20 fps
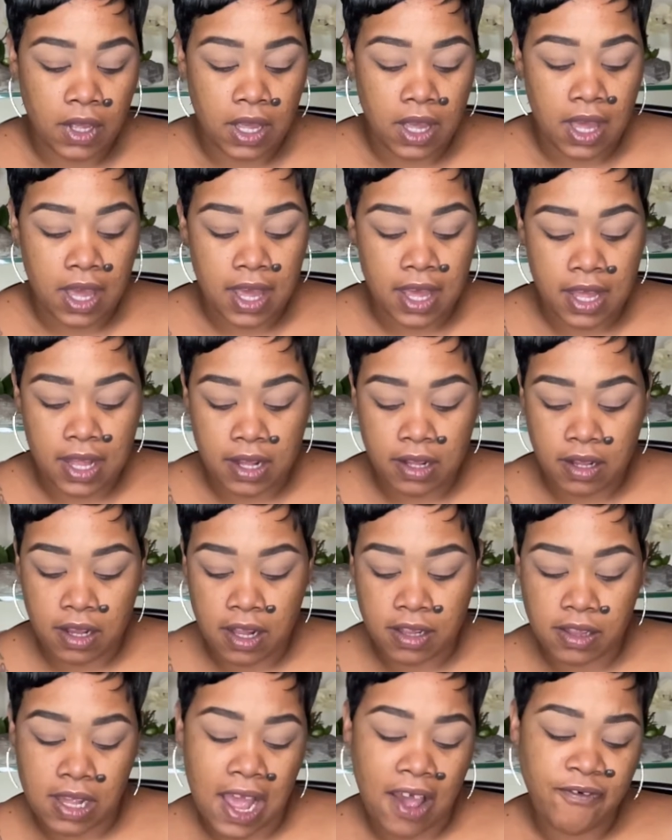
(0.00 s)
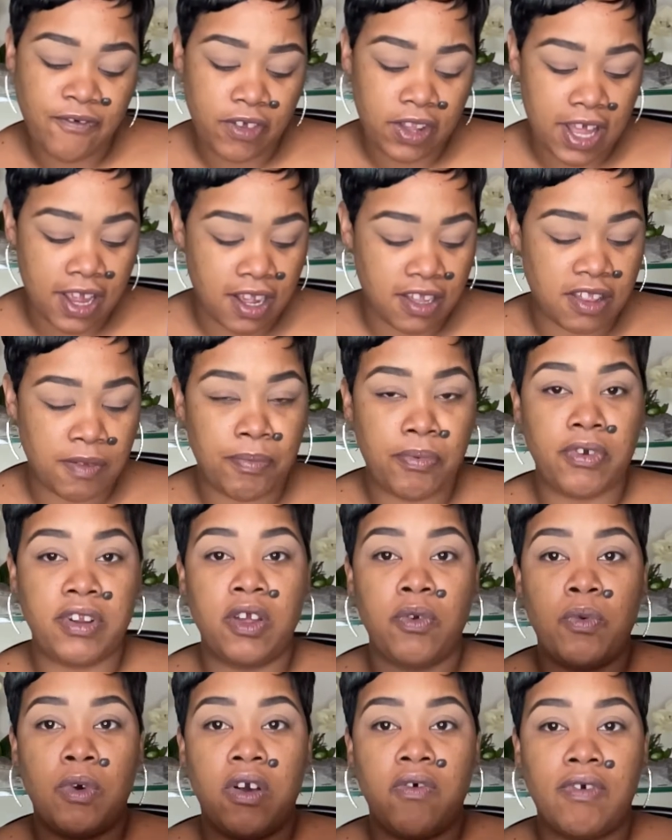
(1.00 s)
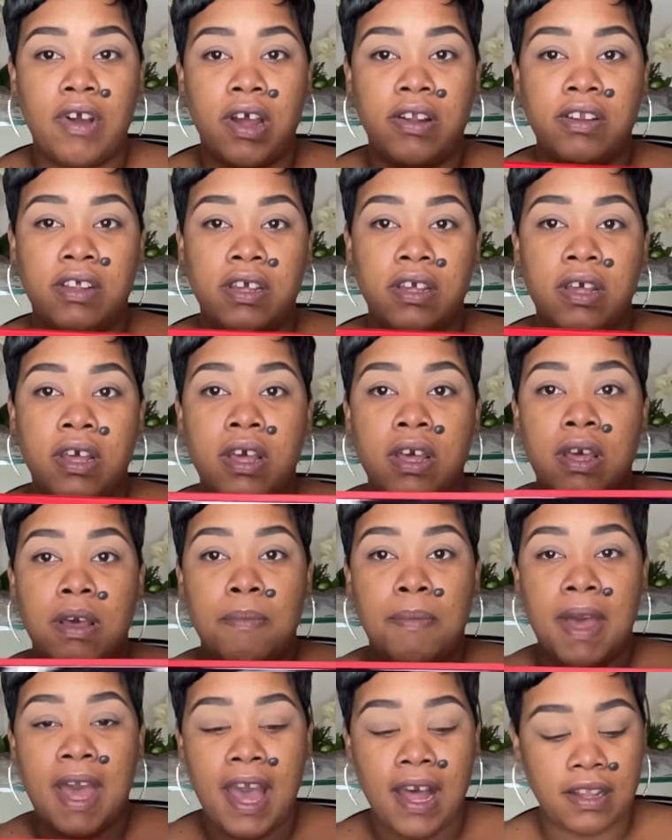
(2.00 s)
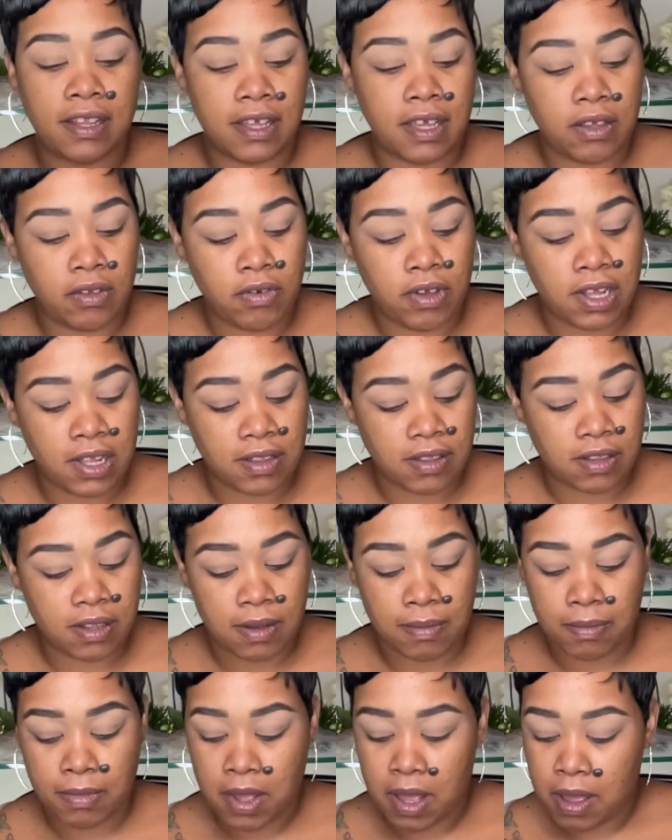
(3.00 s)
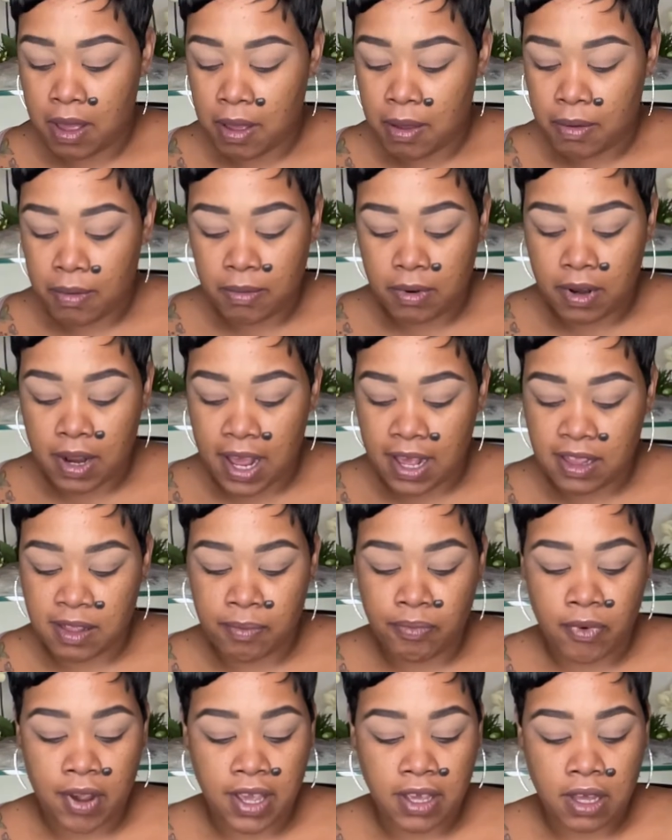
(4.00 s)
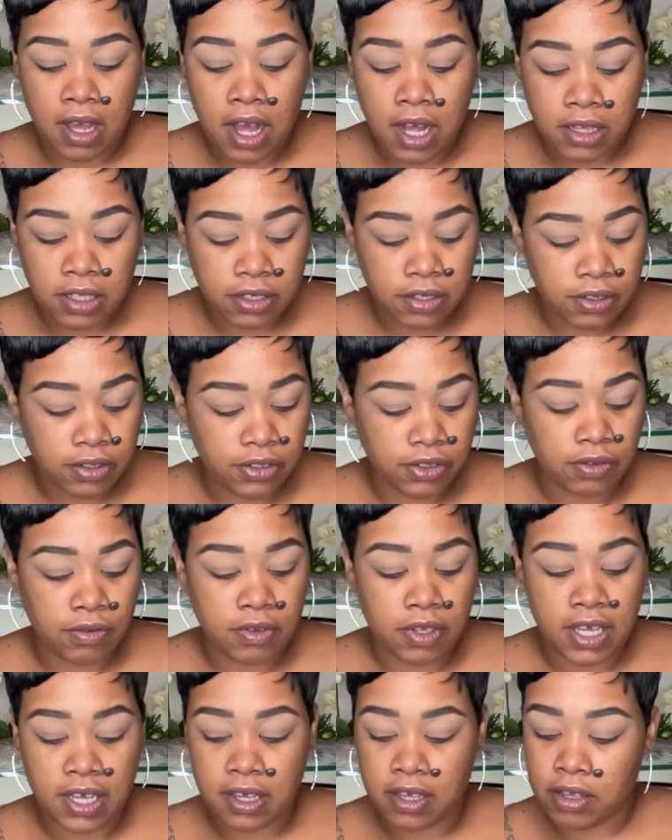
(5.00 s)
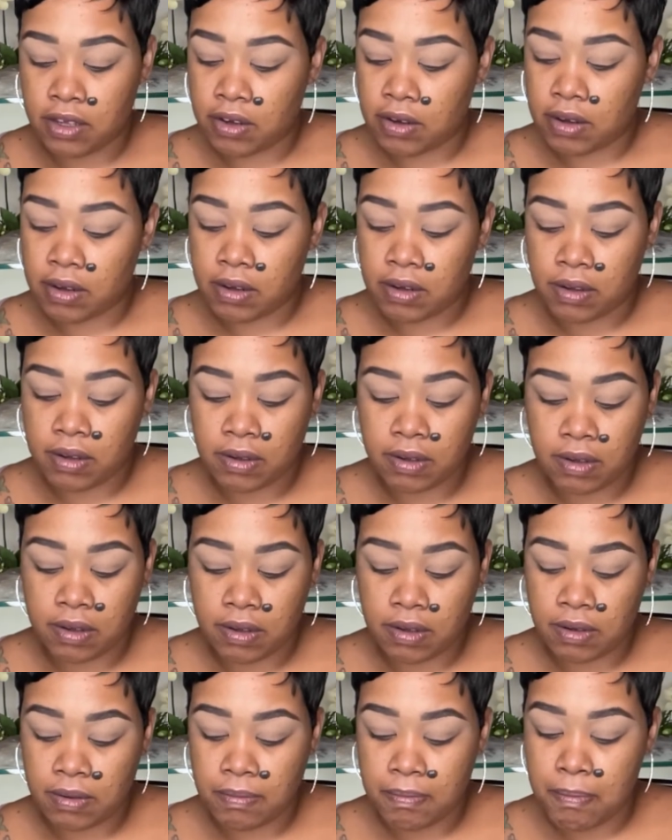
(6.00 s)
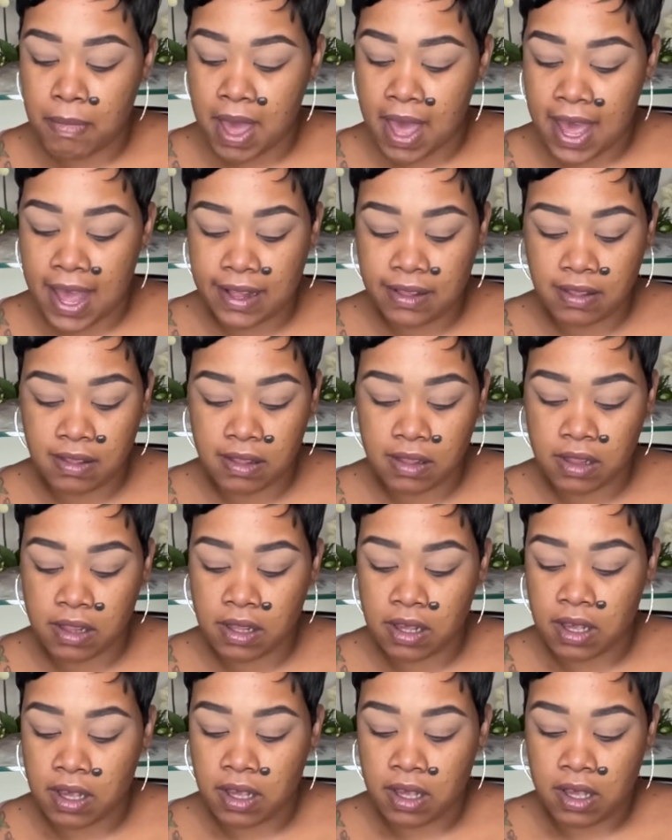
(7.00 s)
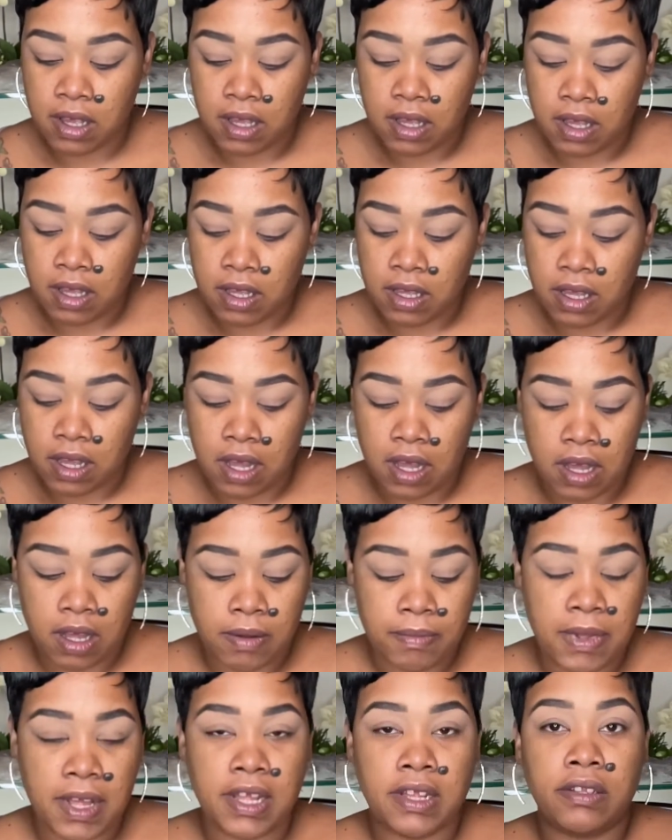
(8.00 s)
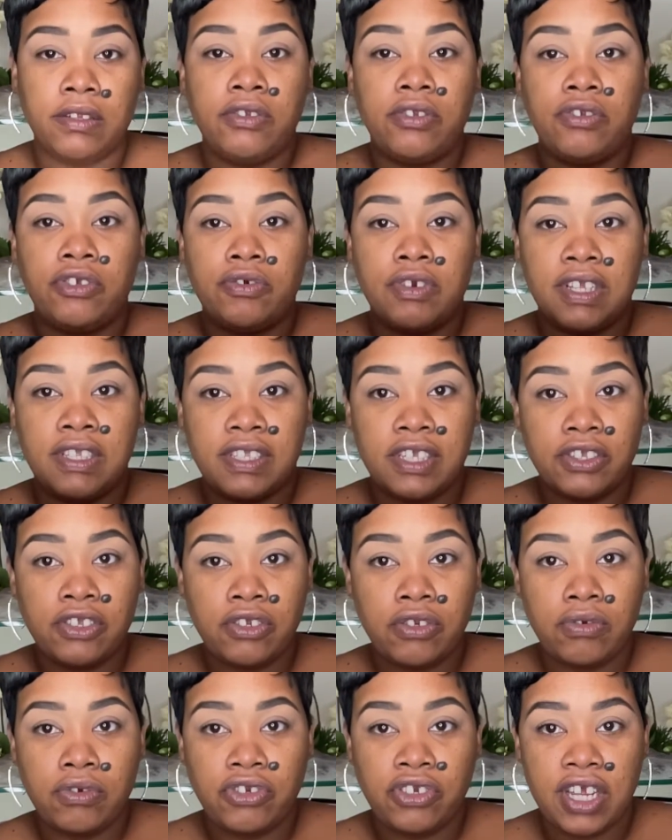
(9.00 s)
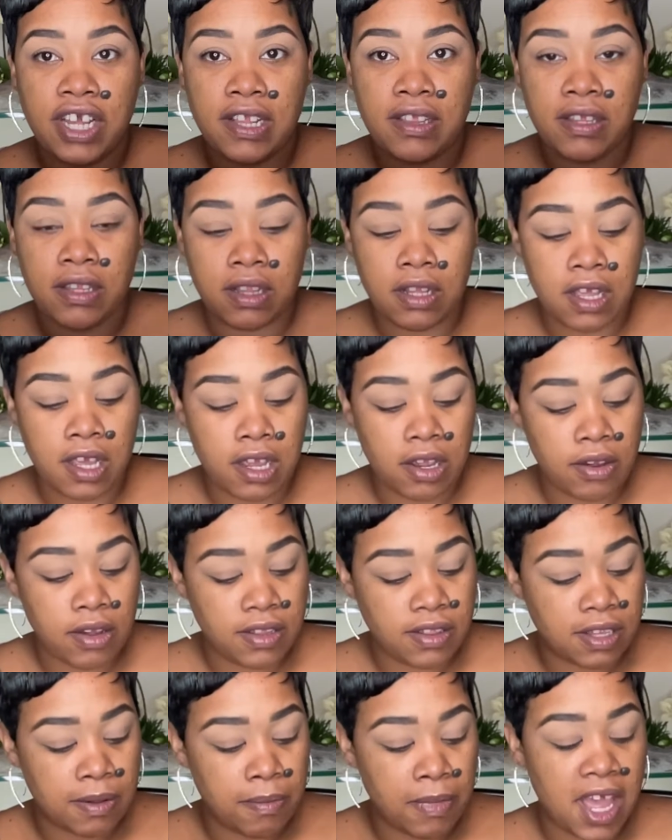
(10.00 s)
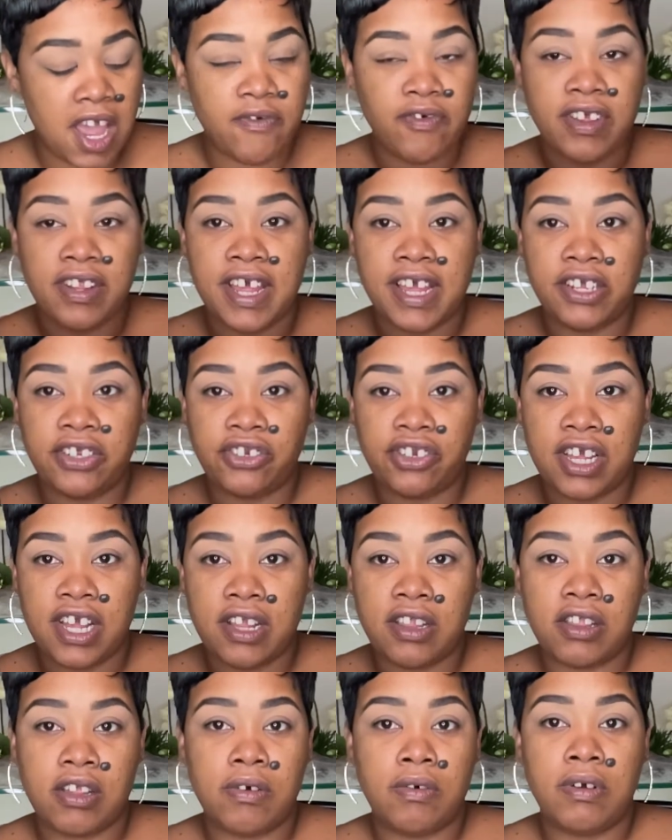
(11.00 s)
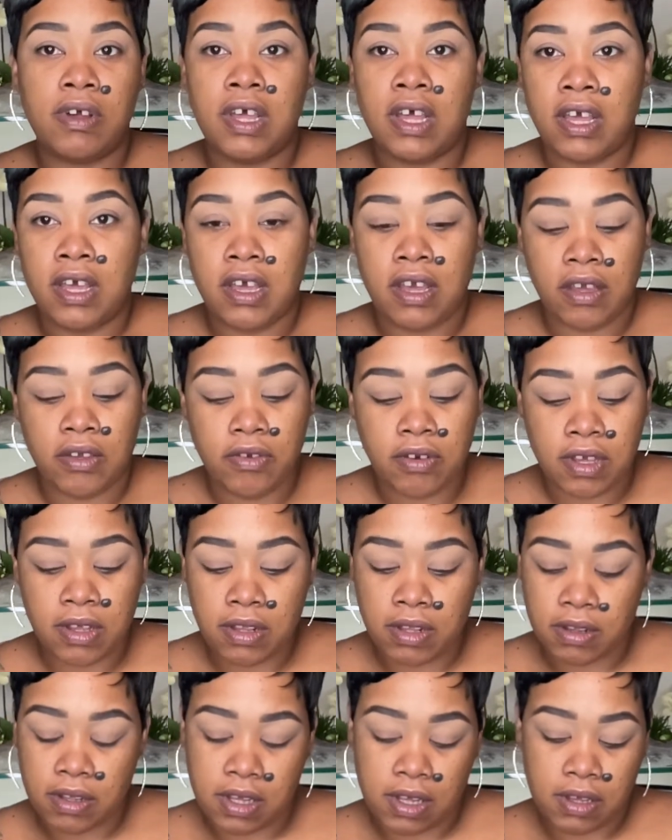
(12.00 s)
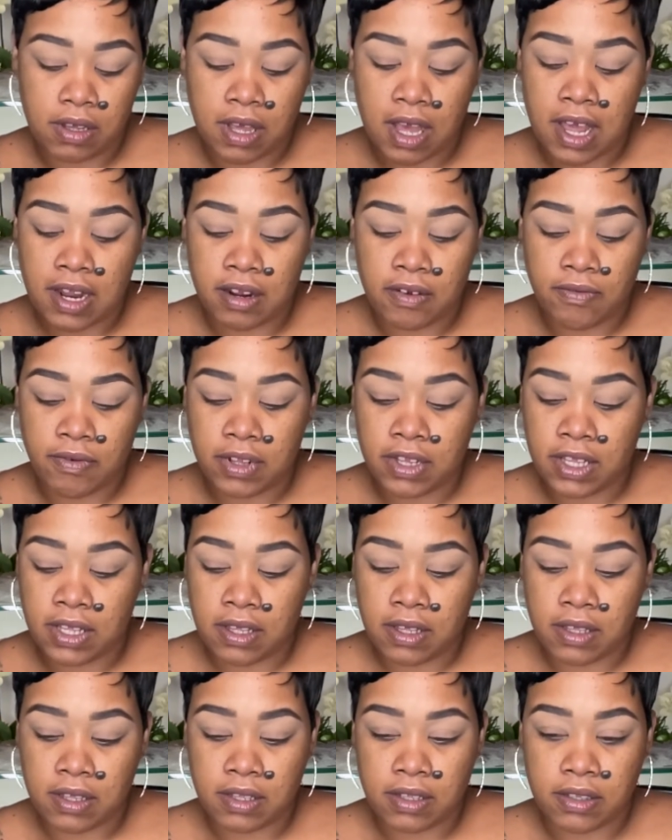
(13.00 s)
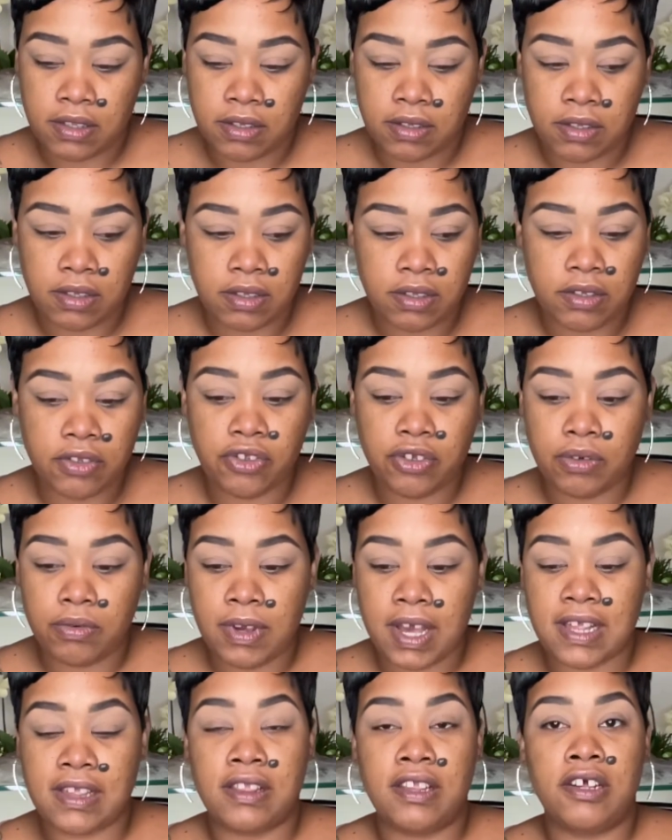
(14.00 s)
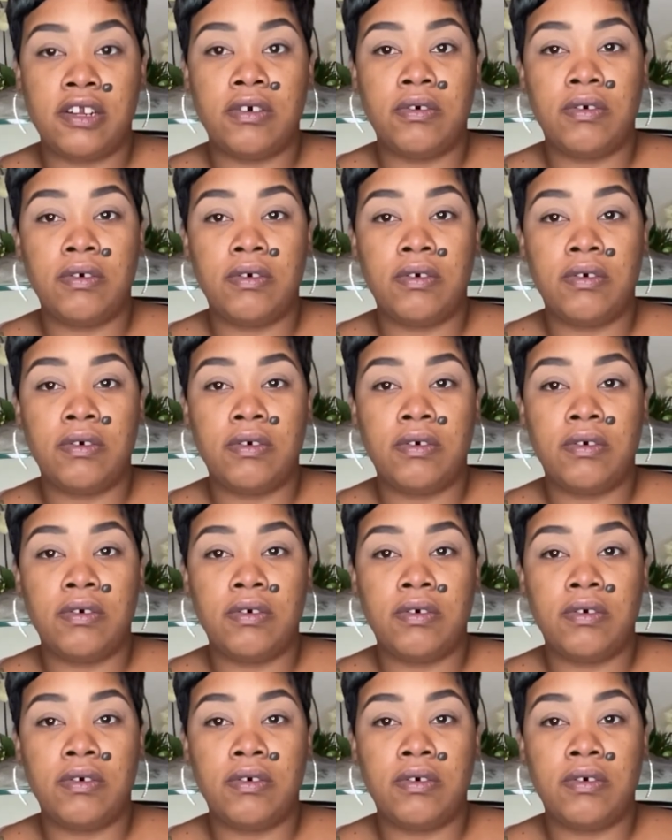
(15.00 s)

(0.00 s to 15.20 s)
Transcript: I feel like it's a pretty well-rounded palette. You get some nice bright colors, you get your mattes and transitional shades in there, some everyday shades, so you can kind of really do as little